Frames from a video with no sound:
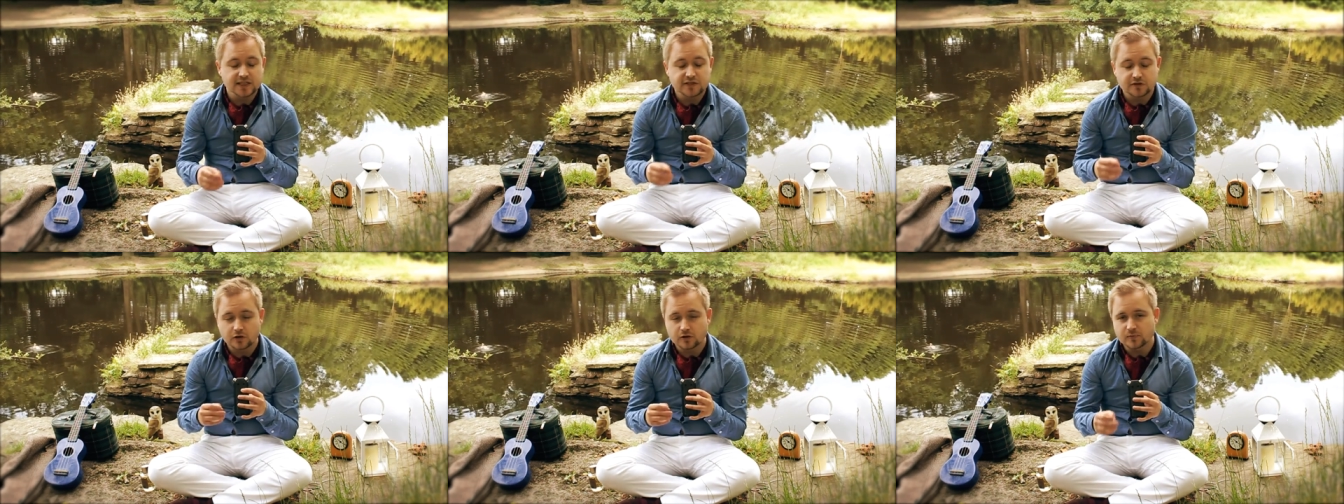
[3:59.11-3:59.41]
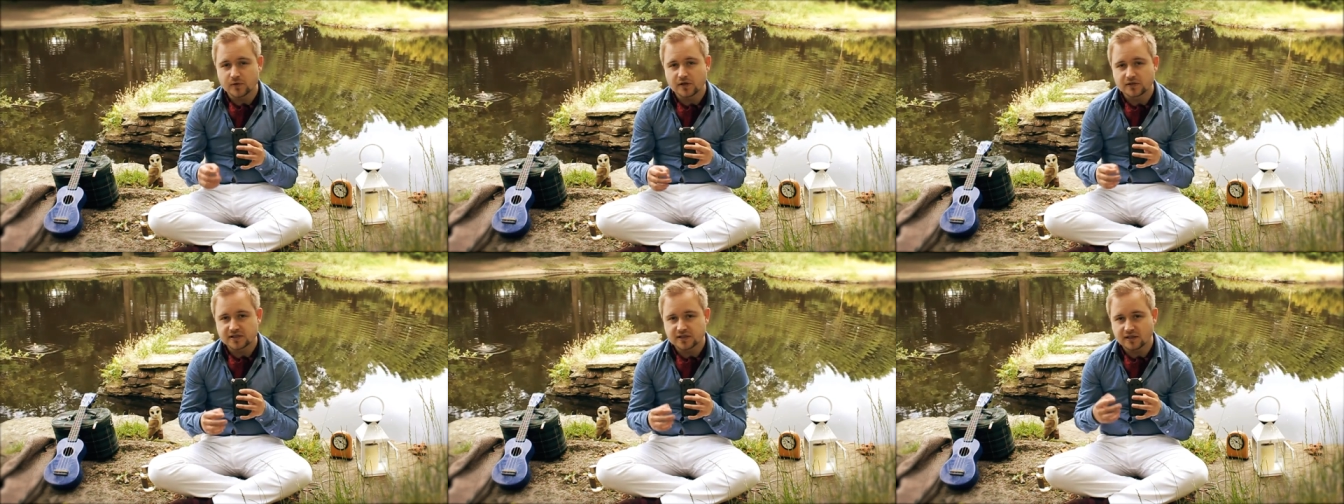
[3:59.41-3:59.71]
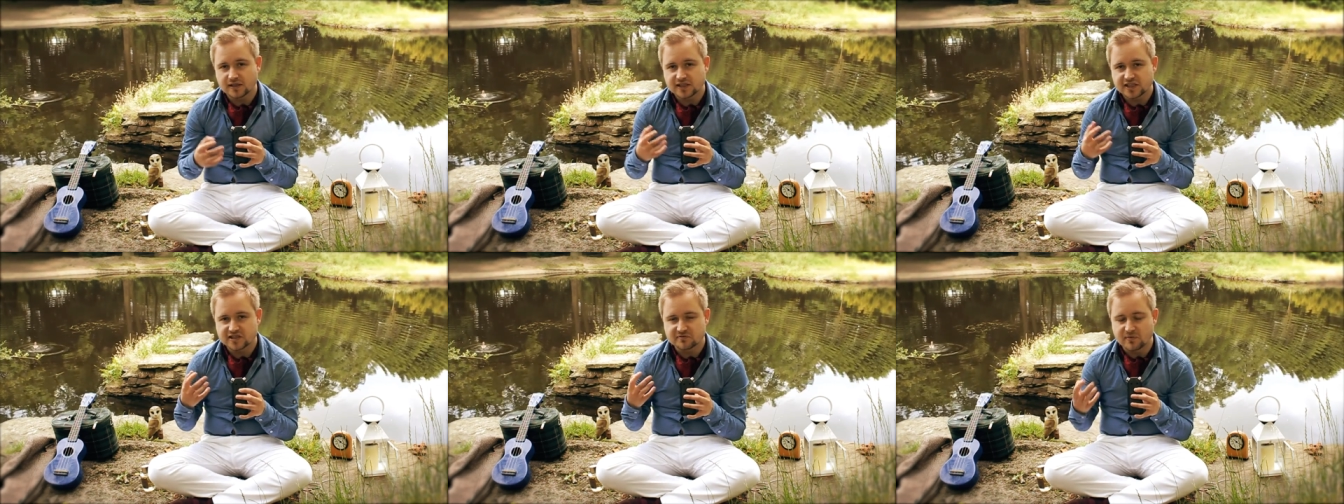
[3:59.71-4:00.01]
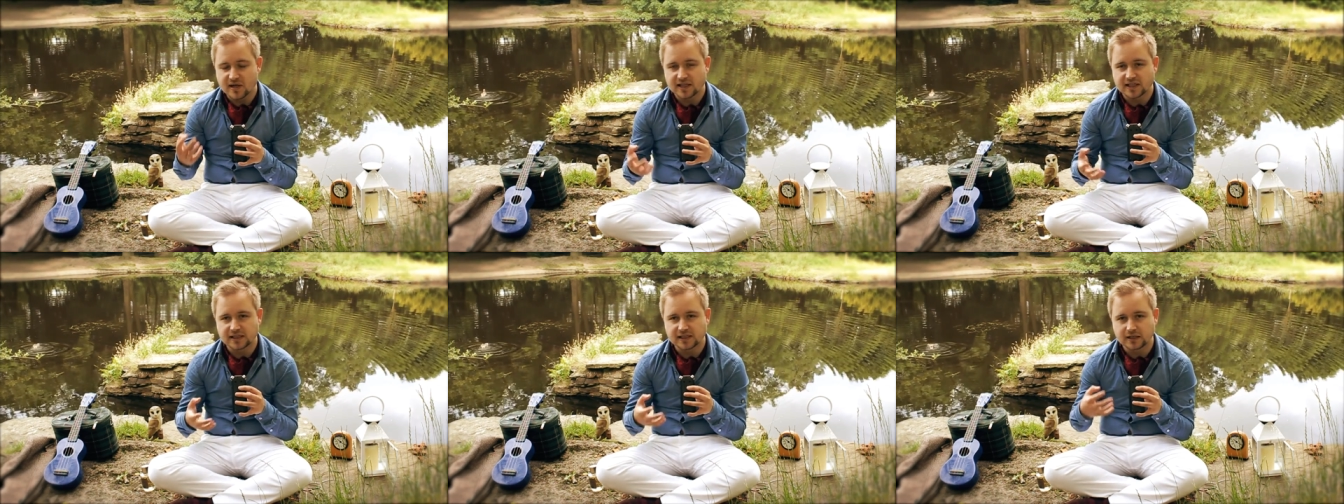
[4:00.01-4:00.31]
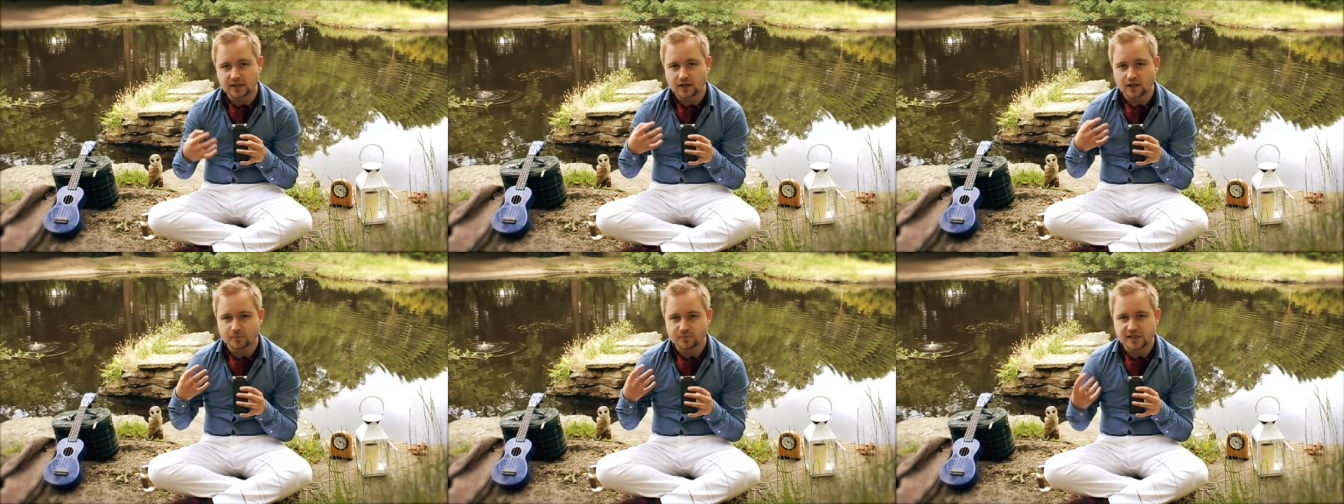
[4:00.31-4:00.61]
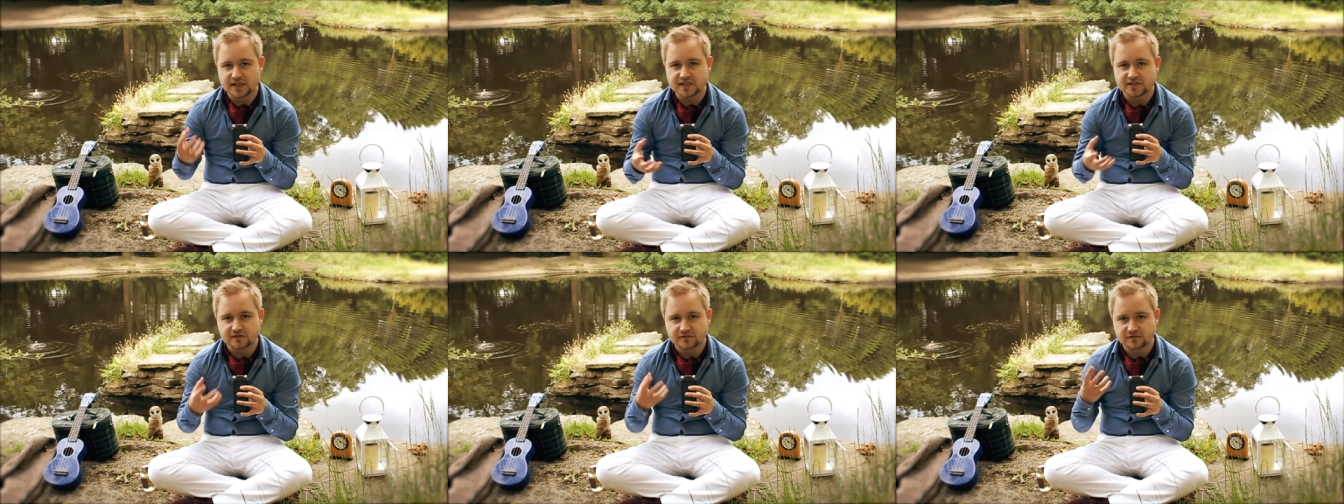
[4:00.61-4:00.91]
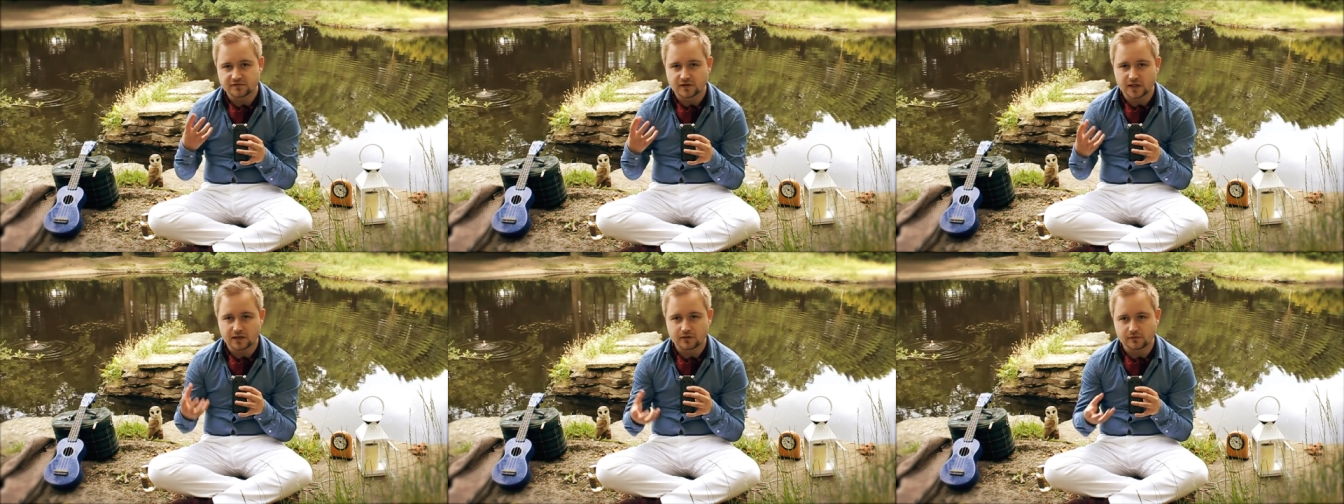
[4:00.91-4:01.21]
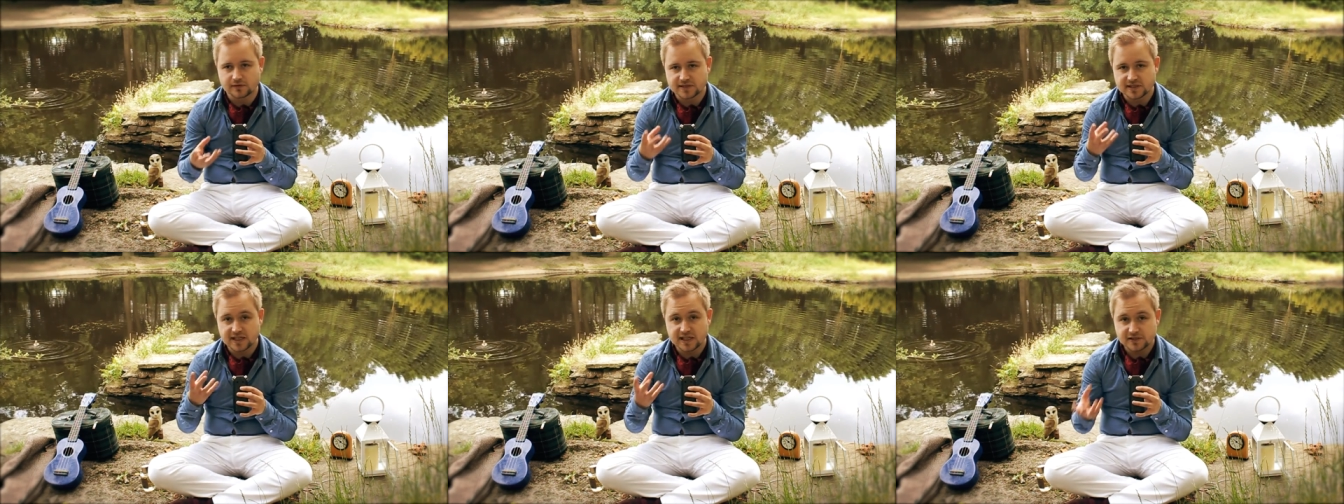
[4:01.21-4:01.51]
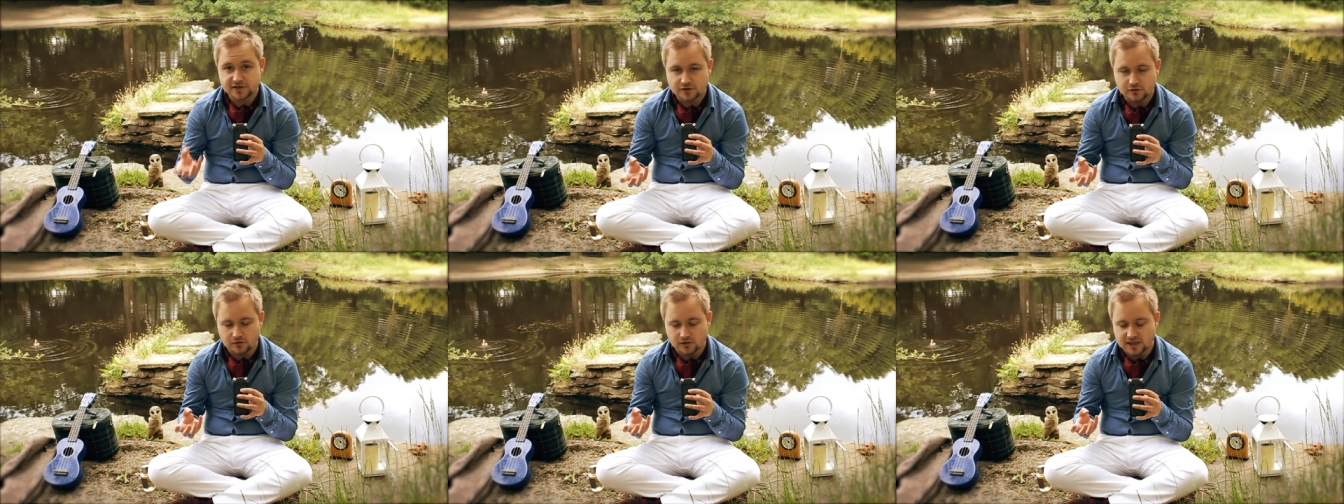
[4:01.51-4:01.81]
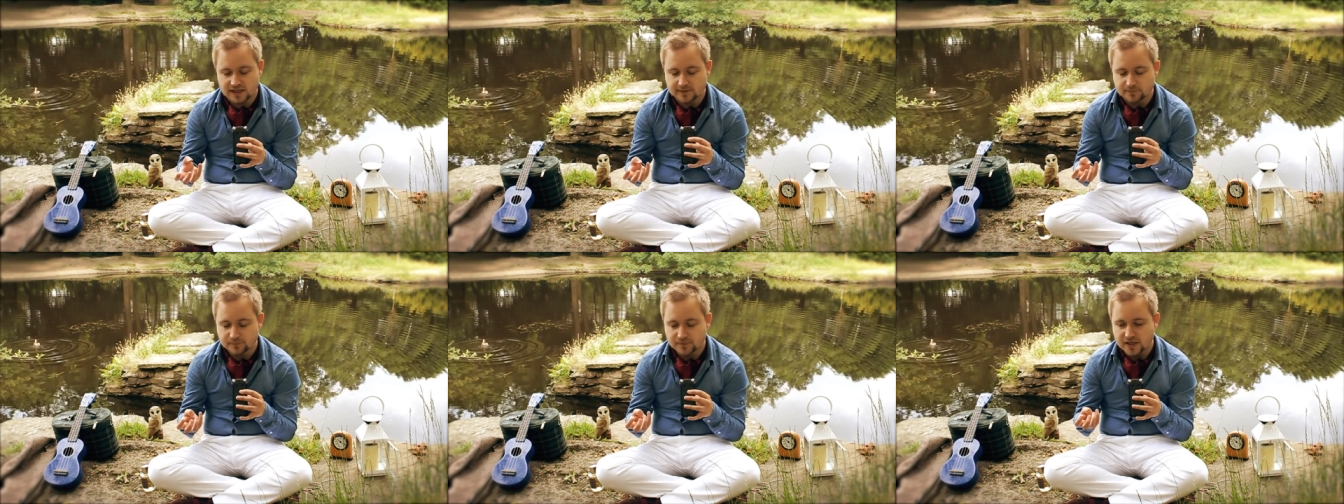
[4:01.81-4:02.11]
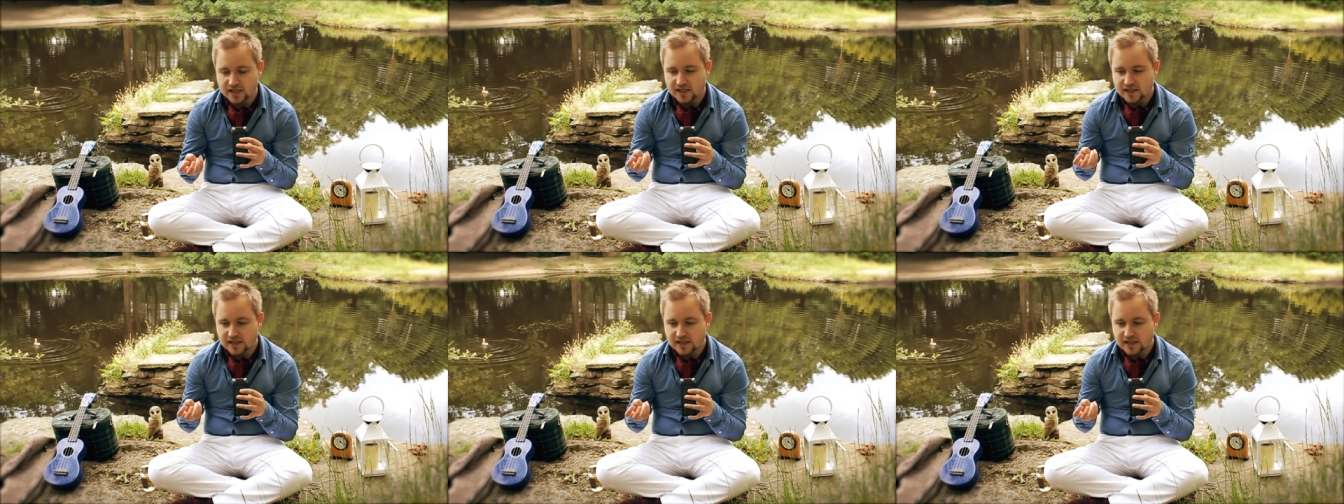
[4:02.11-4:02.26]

It's almost like smelling a piece of fragrance history,